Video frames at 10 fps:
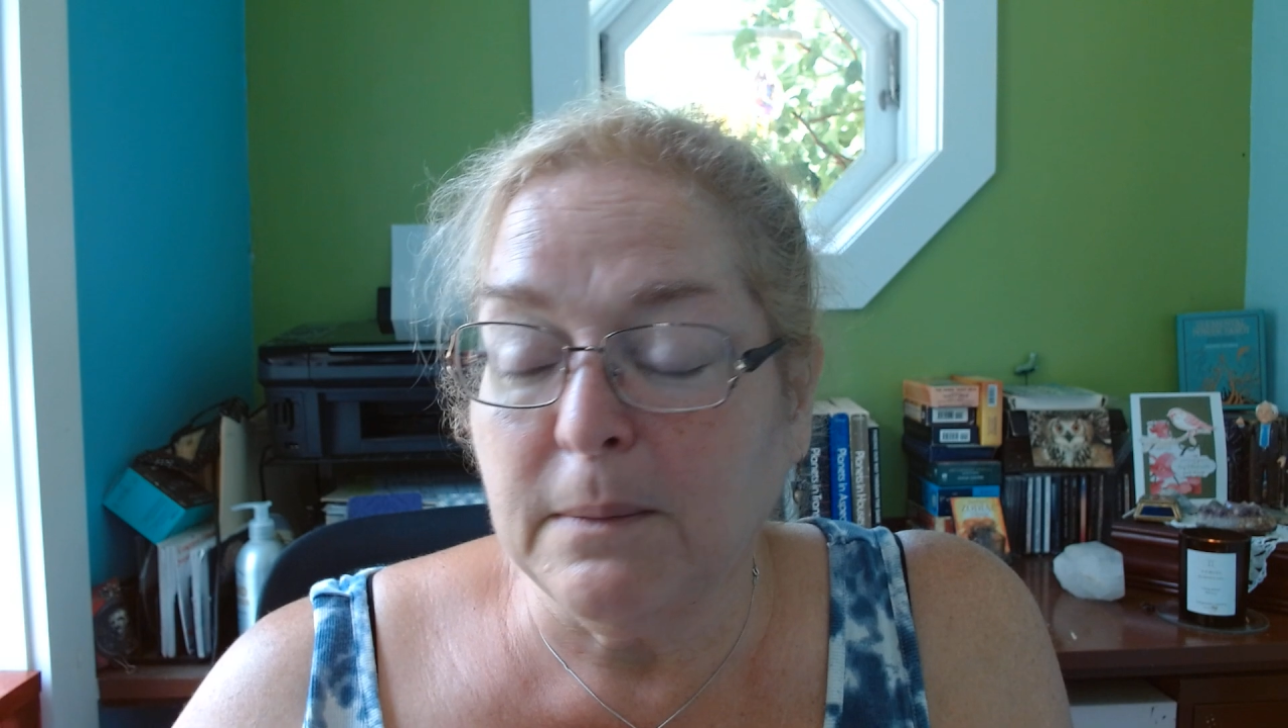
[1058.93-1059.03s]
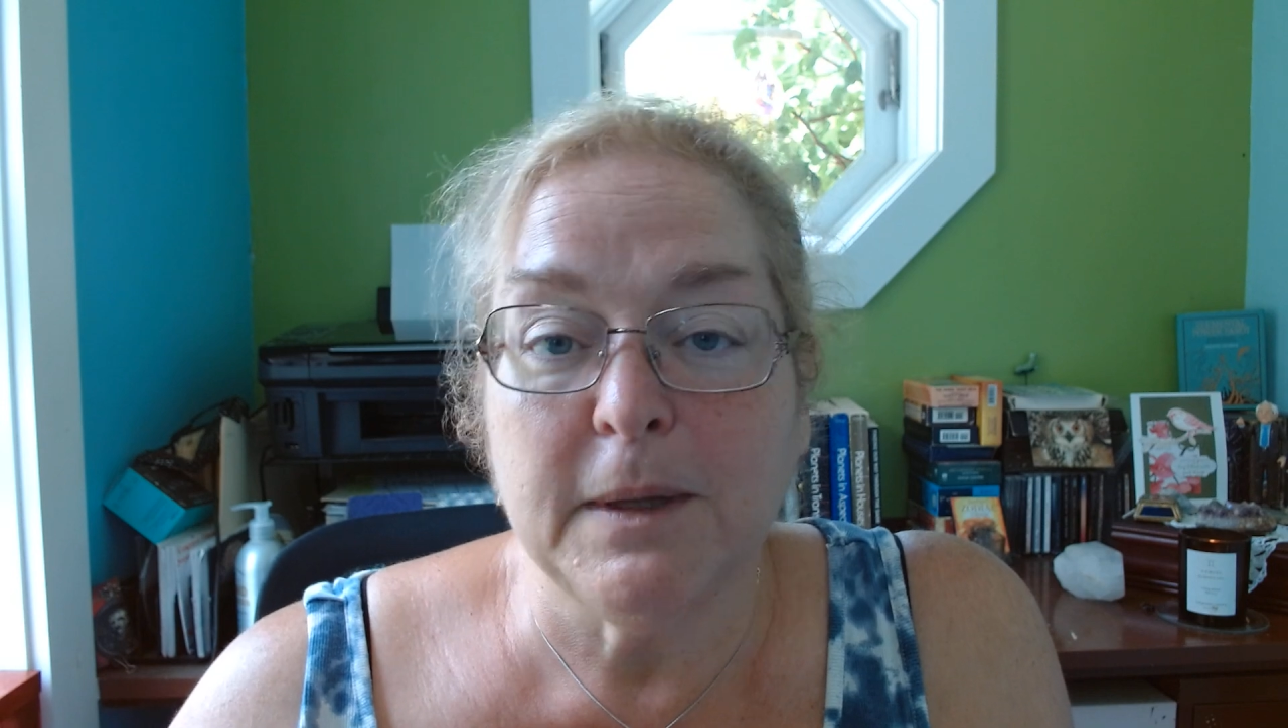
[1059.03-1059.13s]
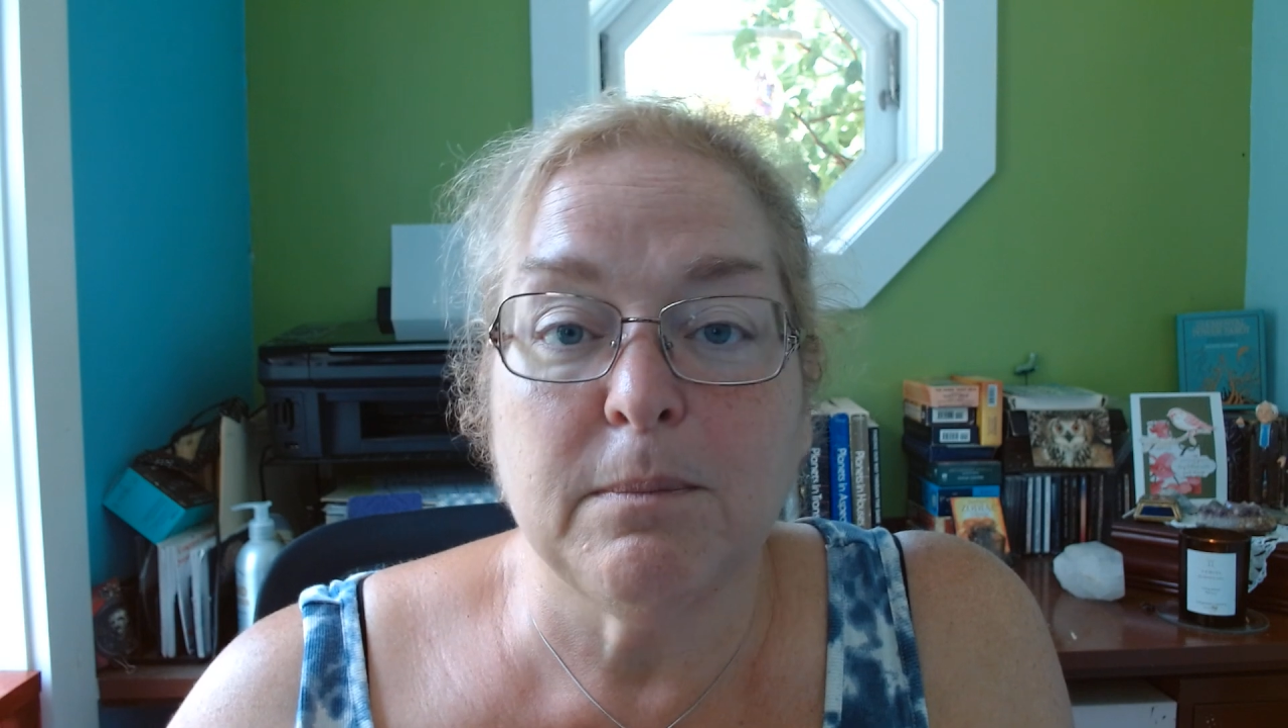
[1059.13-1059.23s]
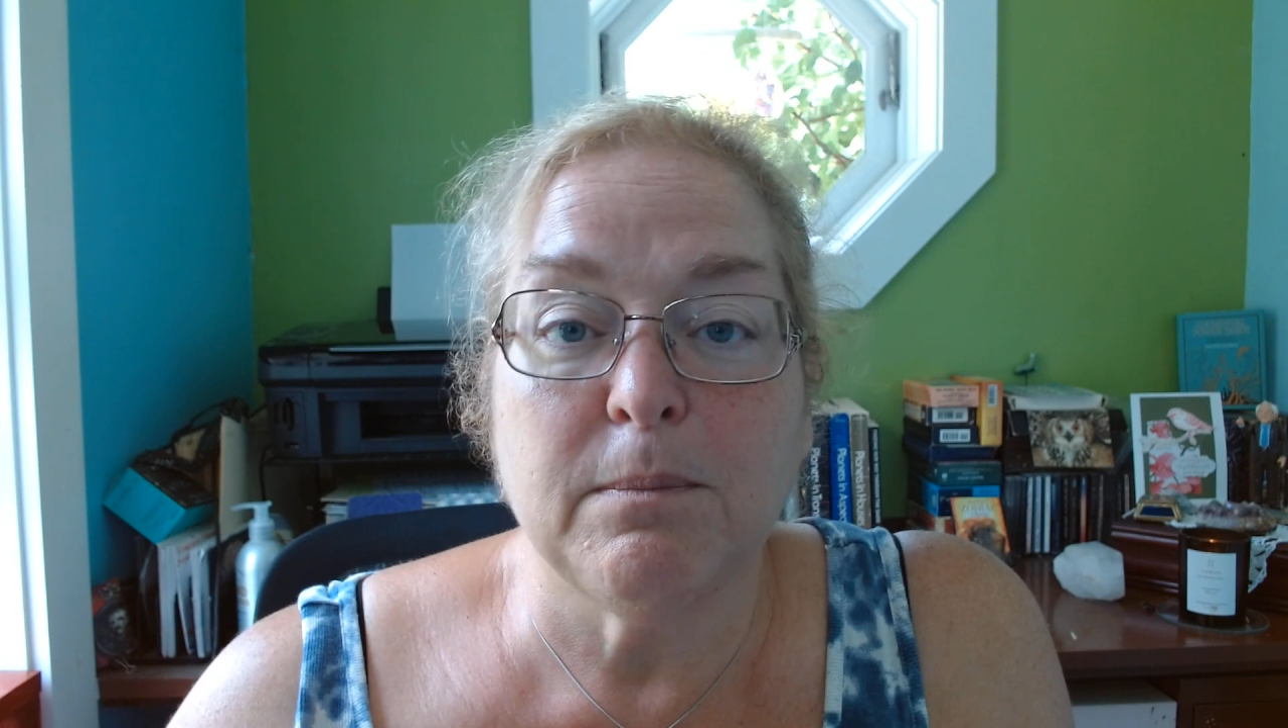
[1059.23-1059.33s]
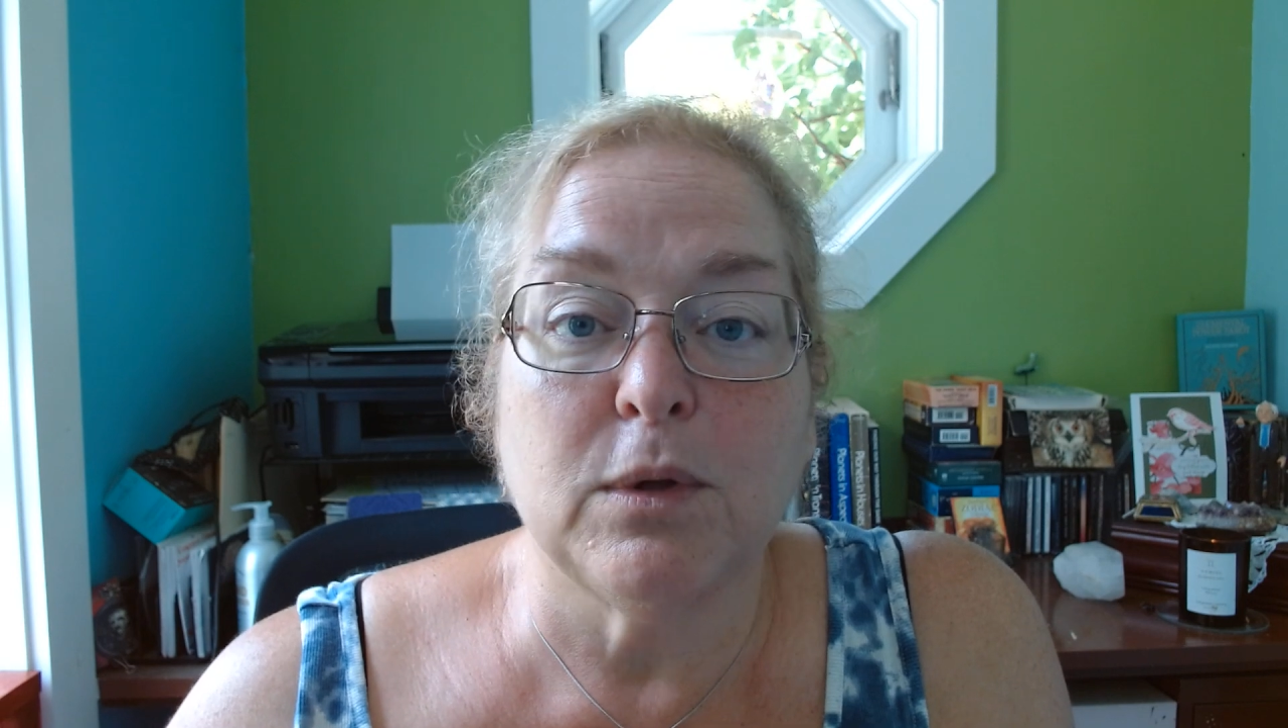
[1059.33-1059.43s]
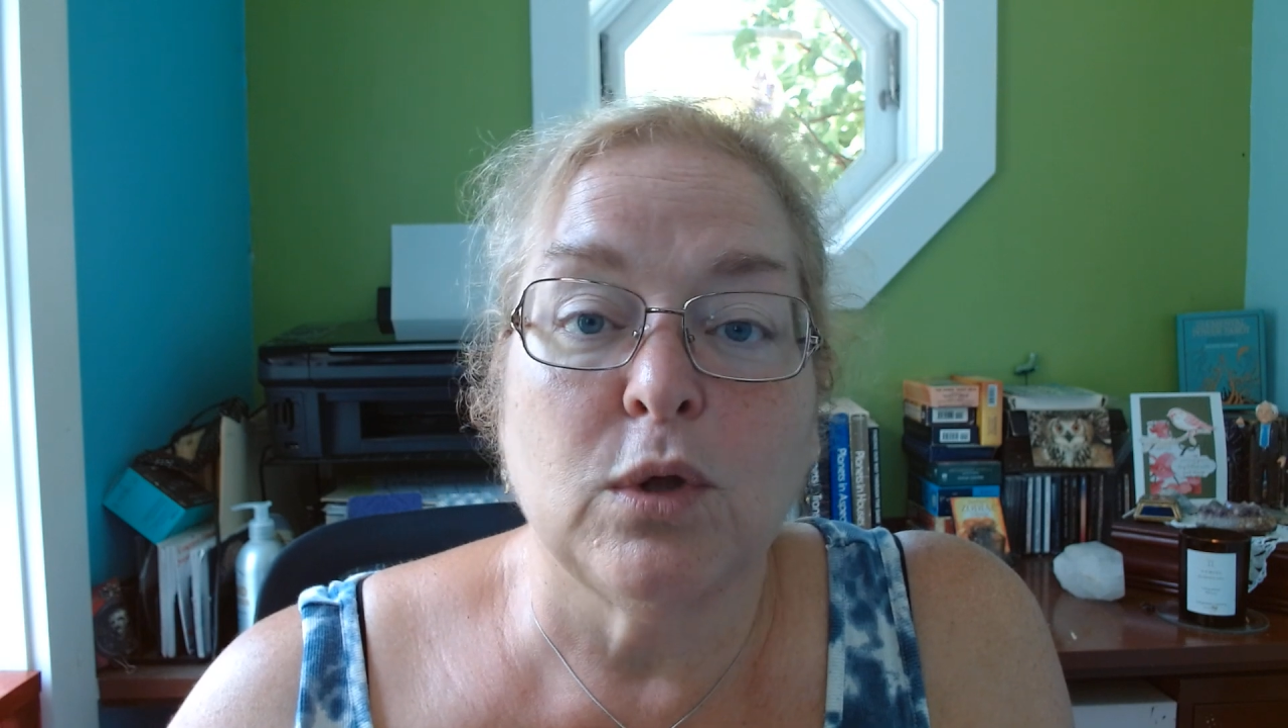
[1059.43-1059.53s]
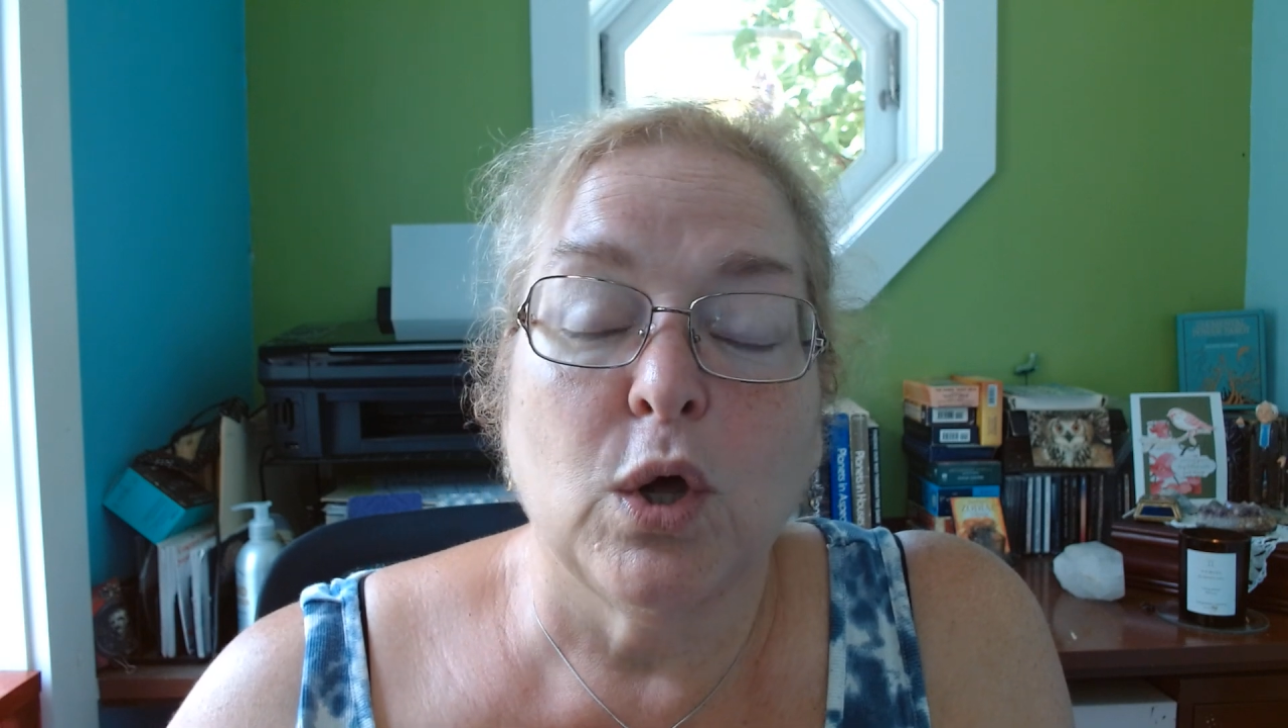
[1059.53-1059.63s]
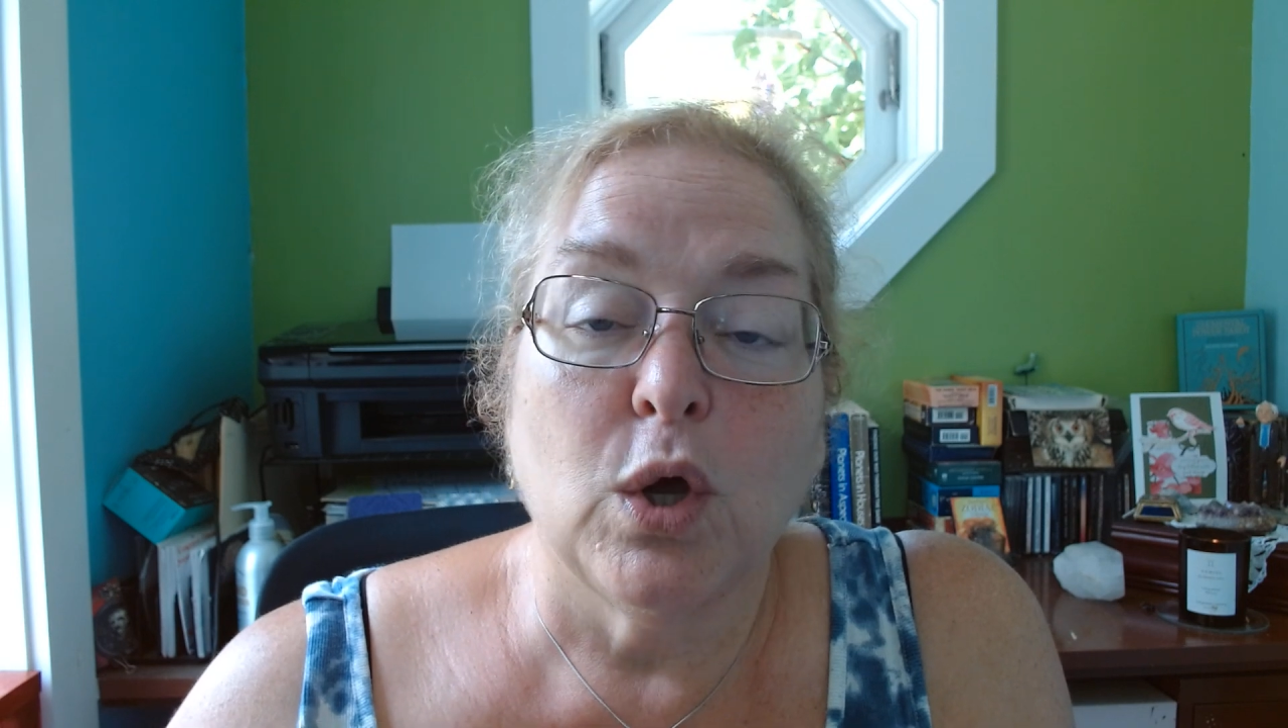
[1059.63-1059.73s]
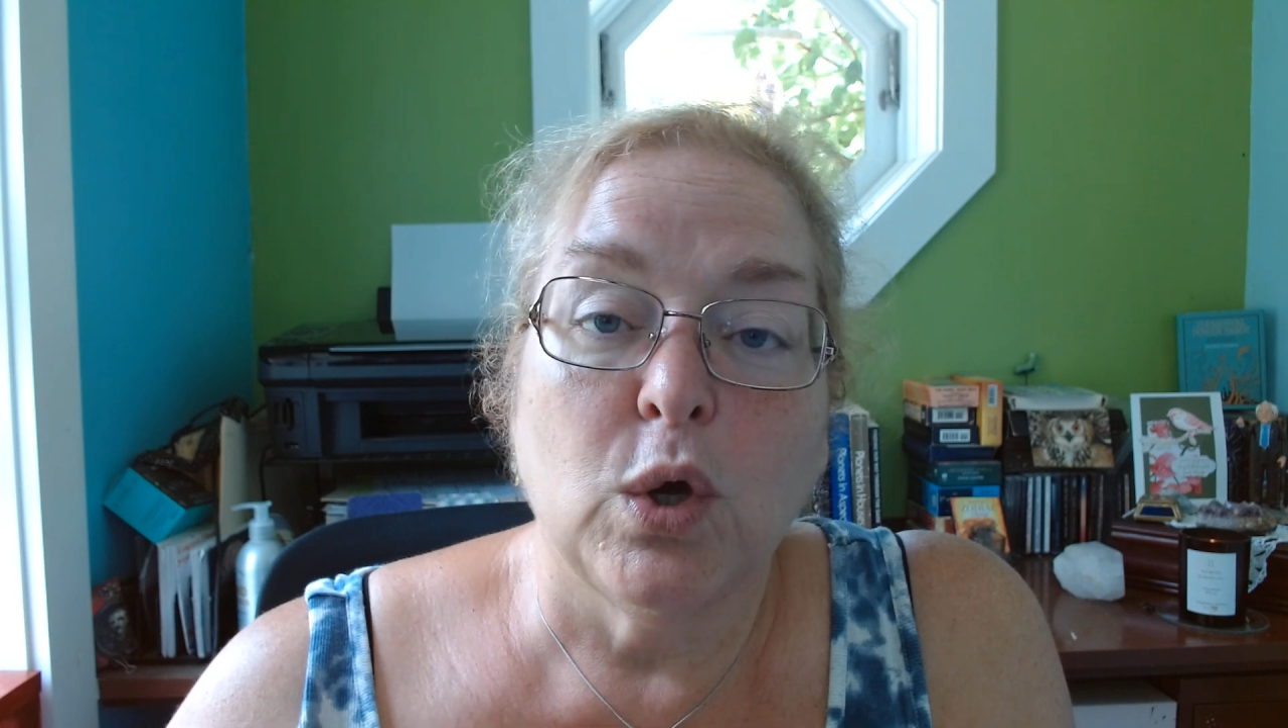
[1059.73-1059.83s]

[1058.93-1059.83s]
people